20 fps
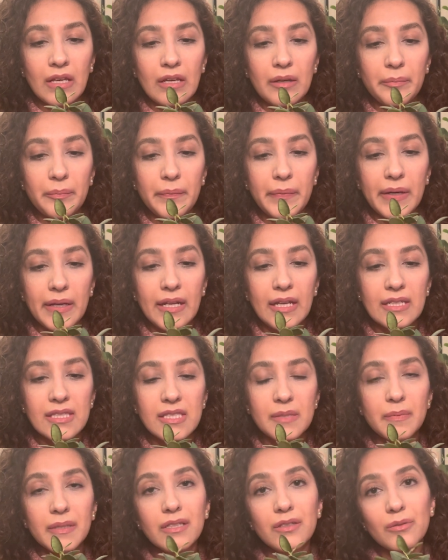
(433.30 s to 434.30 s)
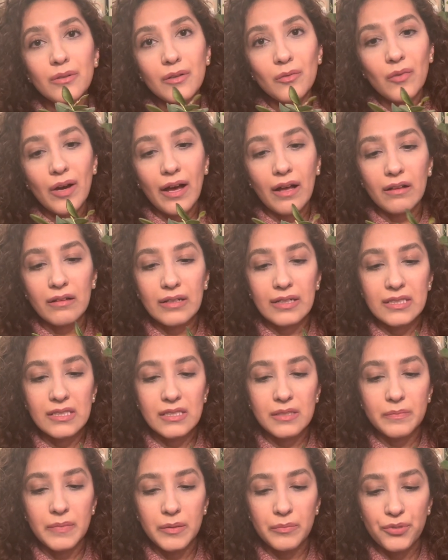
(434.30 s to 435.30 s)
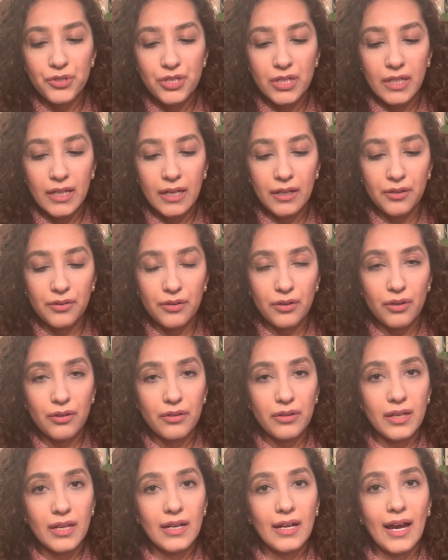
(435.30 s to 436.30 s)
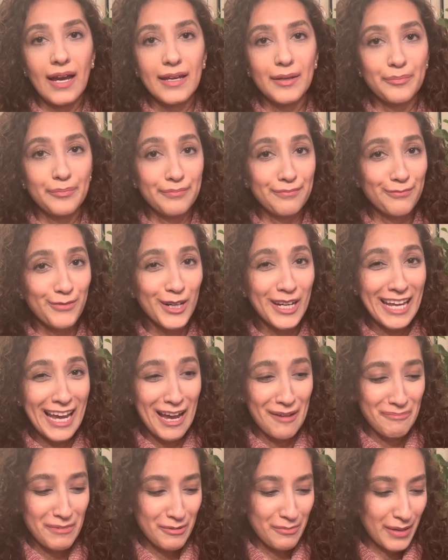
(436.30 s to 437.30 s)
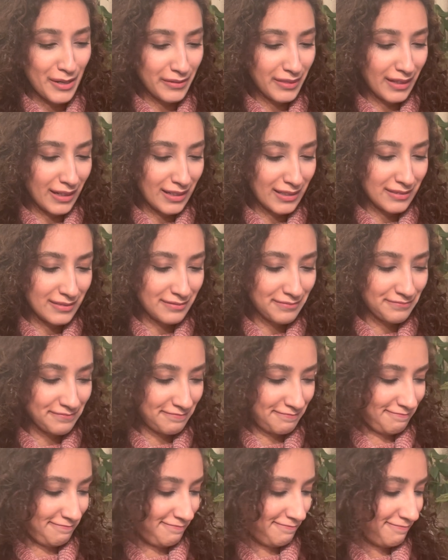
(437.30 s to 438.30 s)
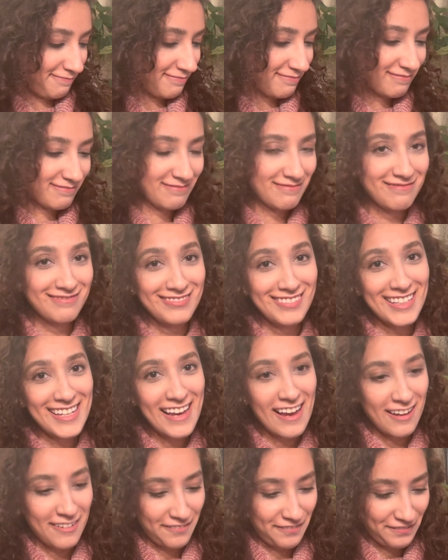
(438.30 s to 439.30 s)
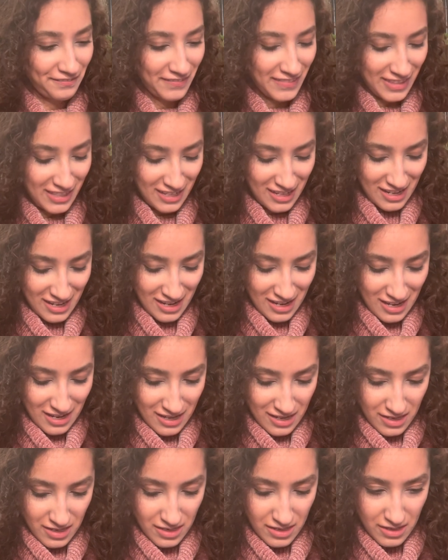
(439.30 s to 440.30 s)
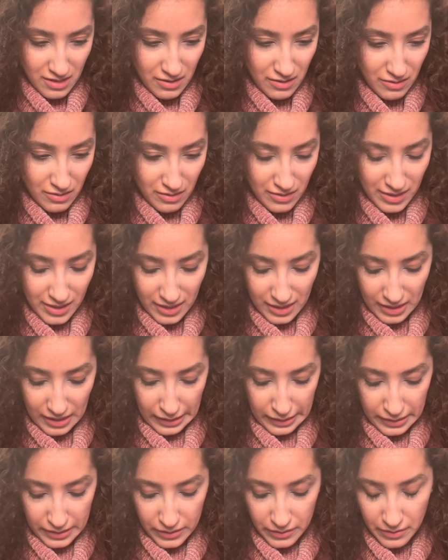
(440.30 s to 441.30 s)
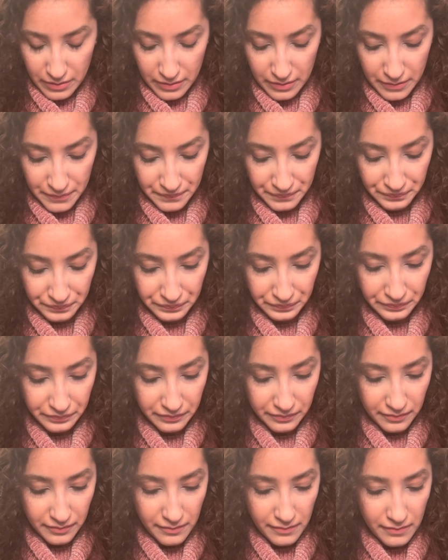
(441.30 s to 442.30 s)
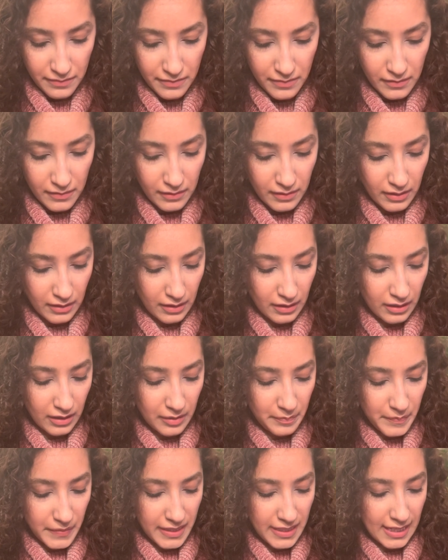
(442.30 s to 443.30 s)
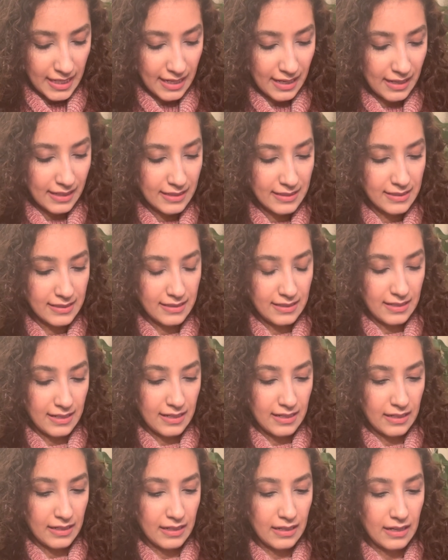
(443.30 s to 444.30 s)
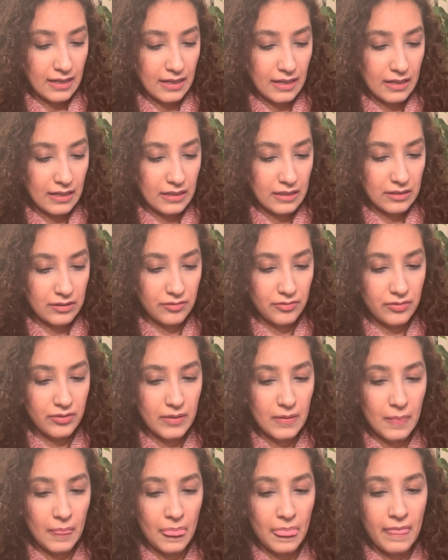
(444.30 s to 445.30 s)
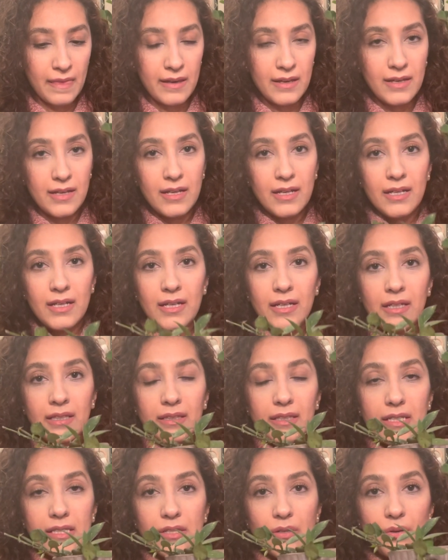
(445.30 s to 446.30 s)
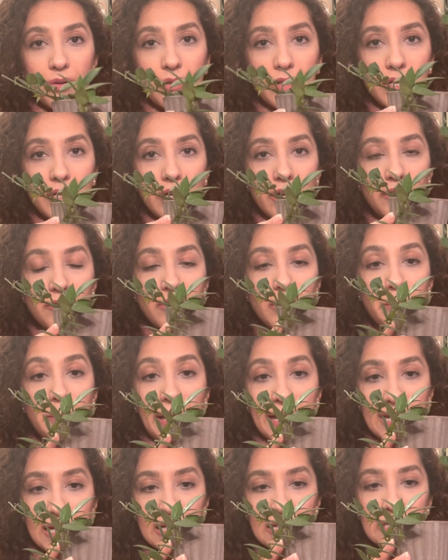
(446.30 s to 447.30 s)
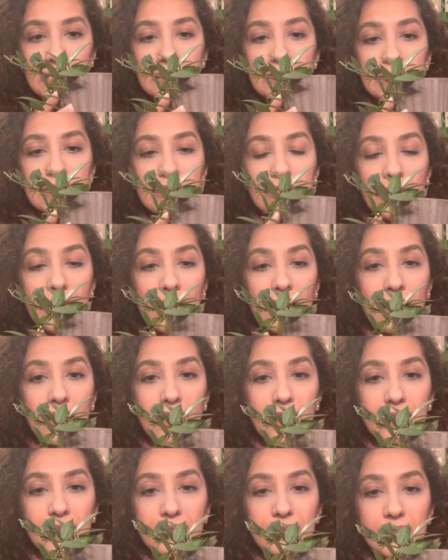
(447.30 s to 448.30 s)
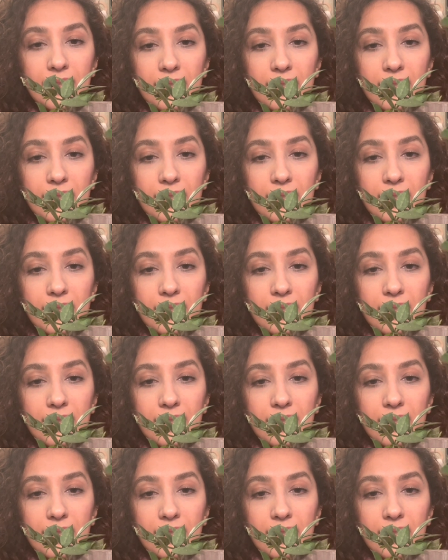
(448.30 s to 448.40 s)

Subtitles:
But it's been doing well. It's been pushing out growth, and I'm pretty happy about that. Yeah. So let's see. So up next, I have this Hoya Rebecca, and